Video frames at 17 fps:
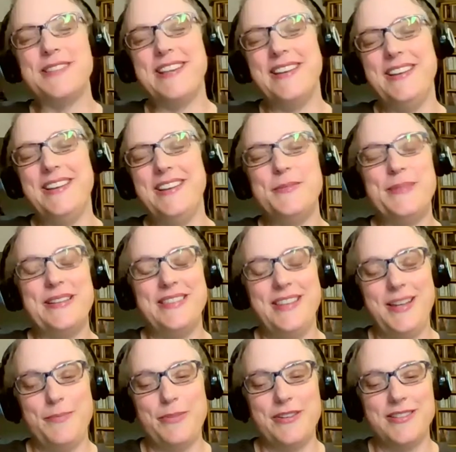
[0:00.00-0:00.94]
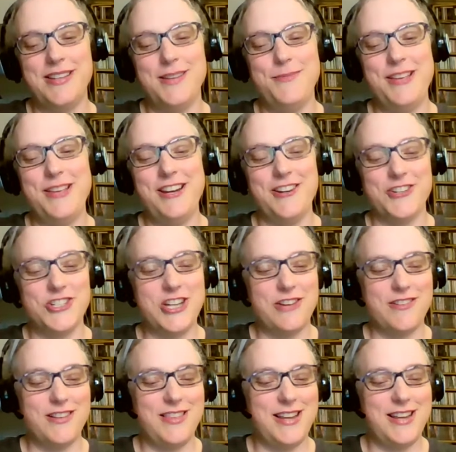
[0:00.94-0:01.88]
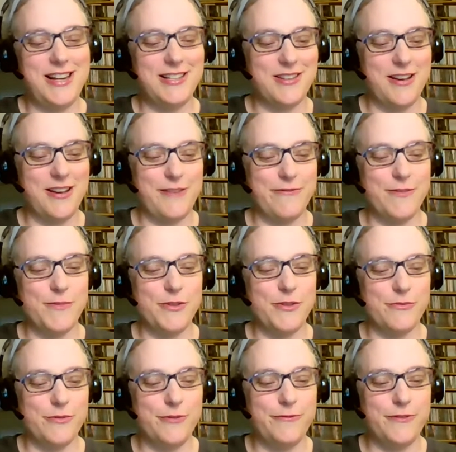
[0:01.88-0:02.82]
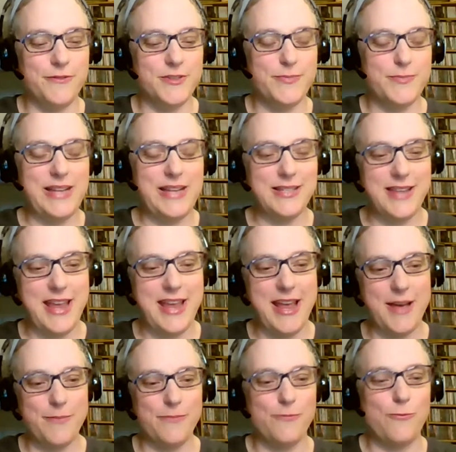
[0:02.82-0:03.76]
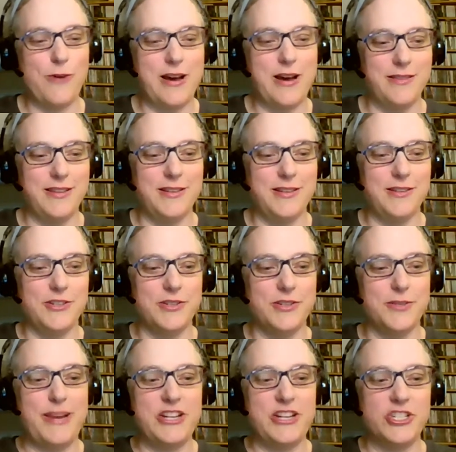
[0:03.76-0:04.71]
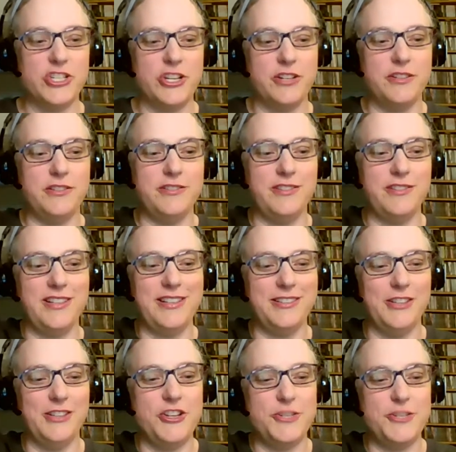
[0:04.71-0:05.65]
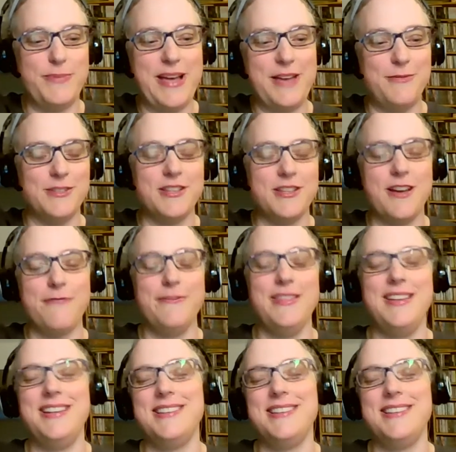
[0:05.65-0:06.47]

tell you about the Perseid meteor shower that I saw from the roof of space camp while the space shuttle launch pad was off in